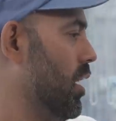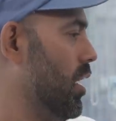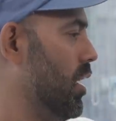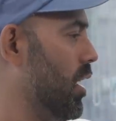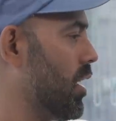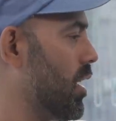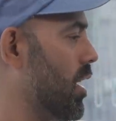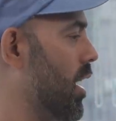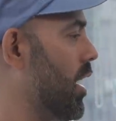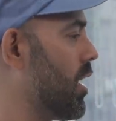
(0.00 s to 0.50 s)

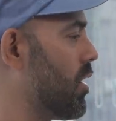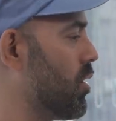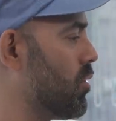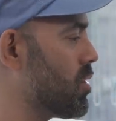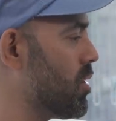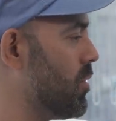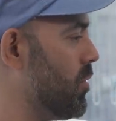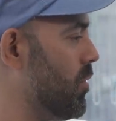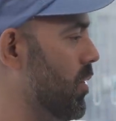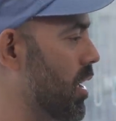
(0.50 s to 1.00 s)
and getting those
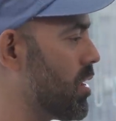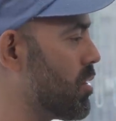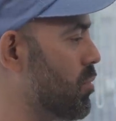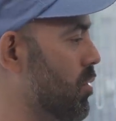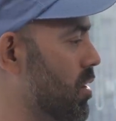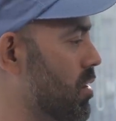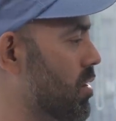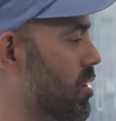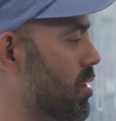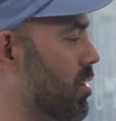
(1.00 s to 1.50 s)

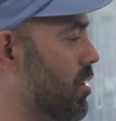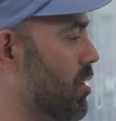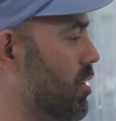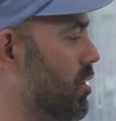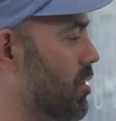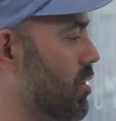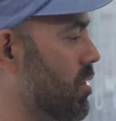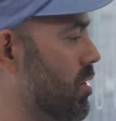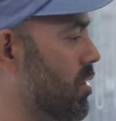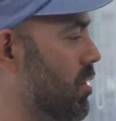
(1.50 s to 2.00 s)
investments to,
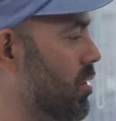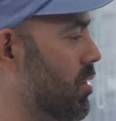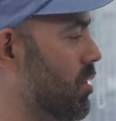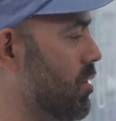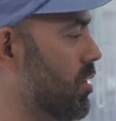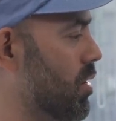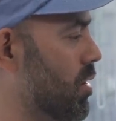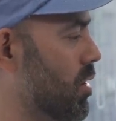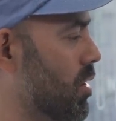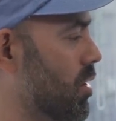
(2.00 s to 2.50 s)
to,
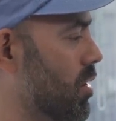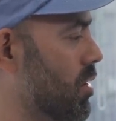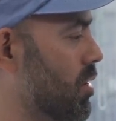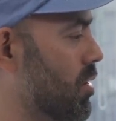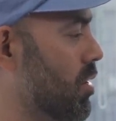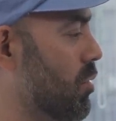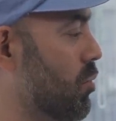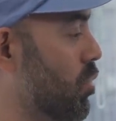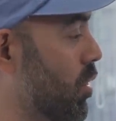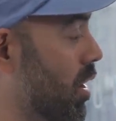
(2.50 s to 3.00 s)

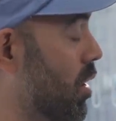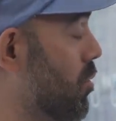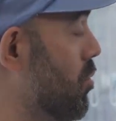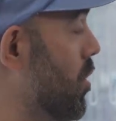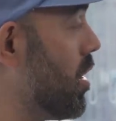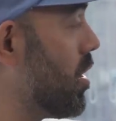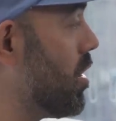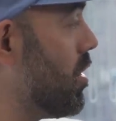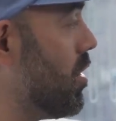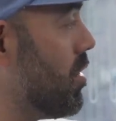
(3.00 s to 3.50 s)
to bring in
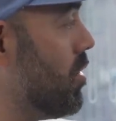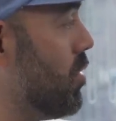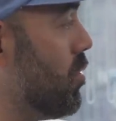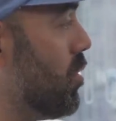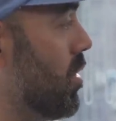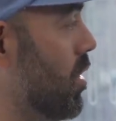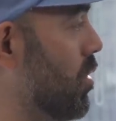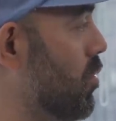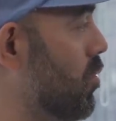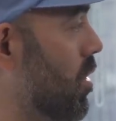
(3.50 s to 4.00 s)
money to do what
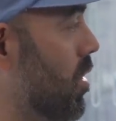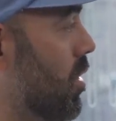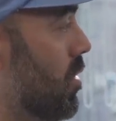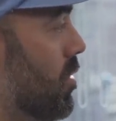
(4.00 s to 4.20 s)
they want.